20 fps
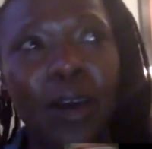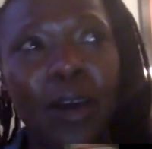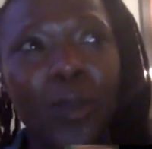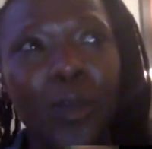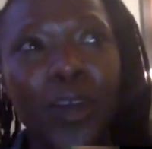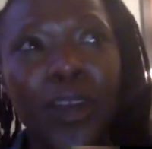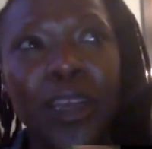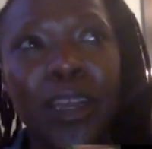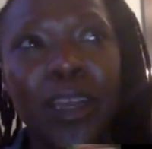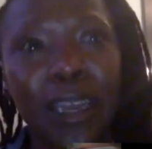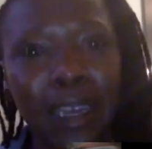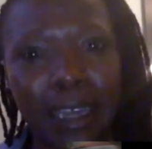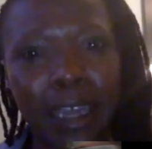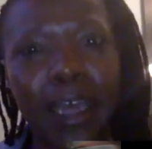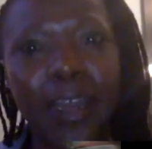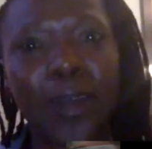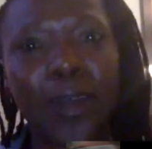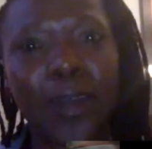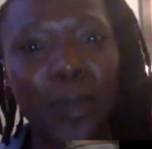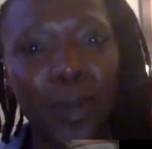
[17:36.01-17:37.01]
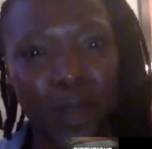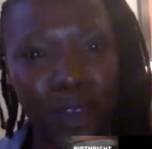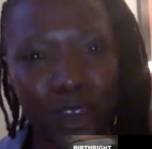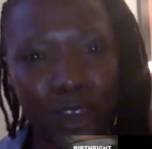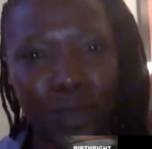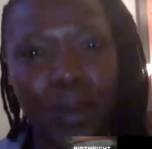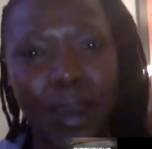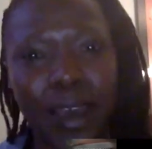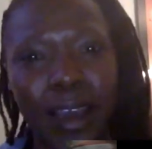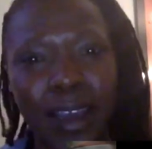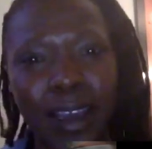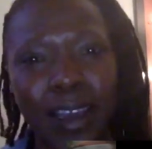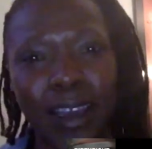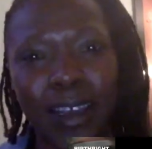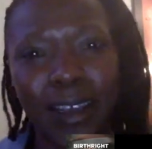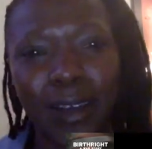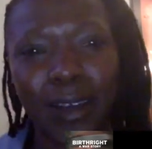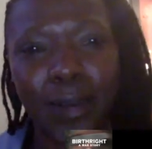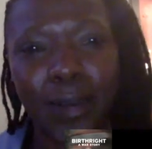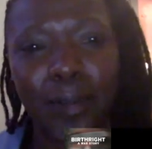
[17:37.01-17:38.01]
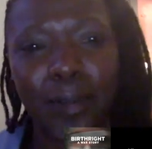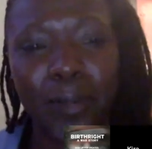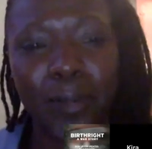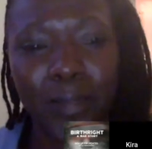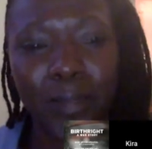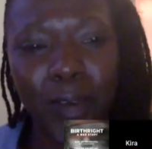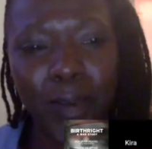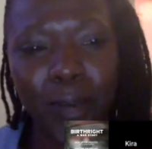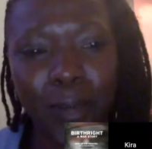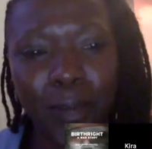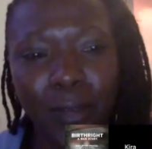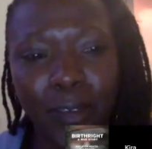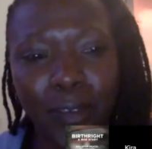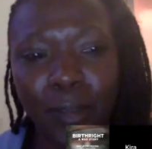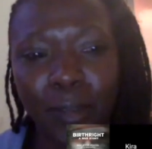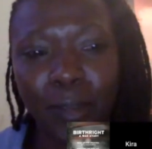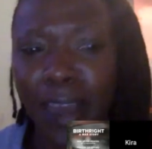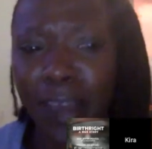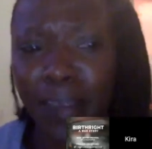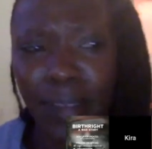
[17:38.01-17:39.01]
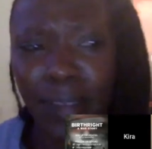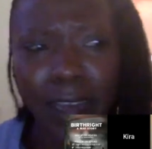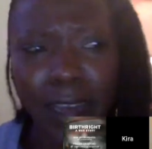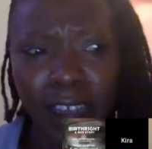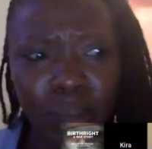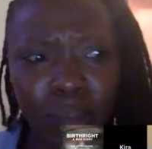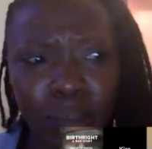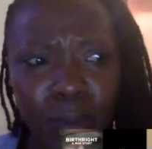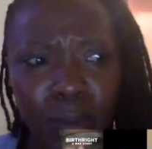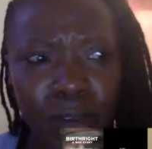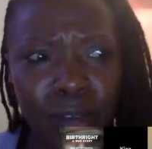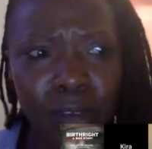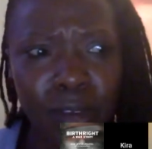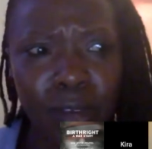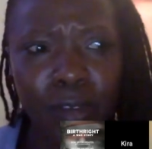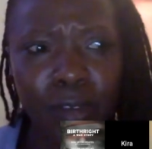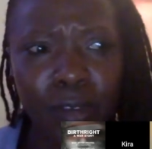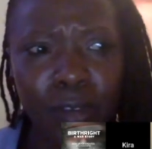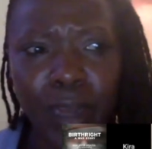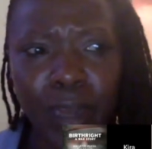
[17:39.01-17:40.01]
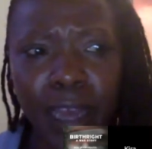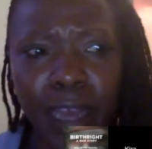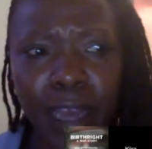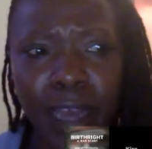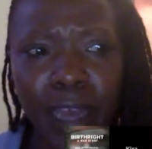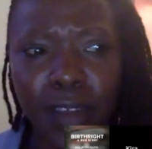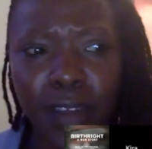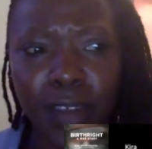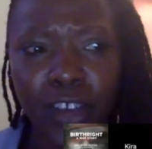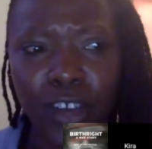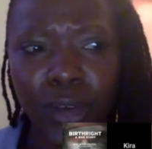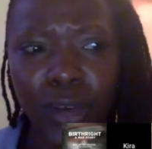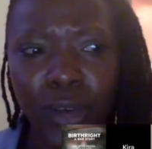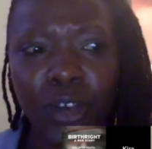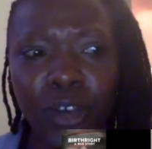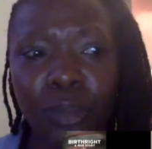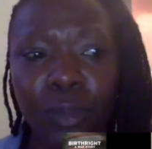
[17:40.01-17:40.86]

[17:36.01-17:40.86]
we're getting a lot of pushback from Catholic hospitals and from the Catholic Church.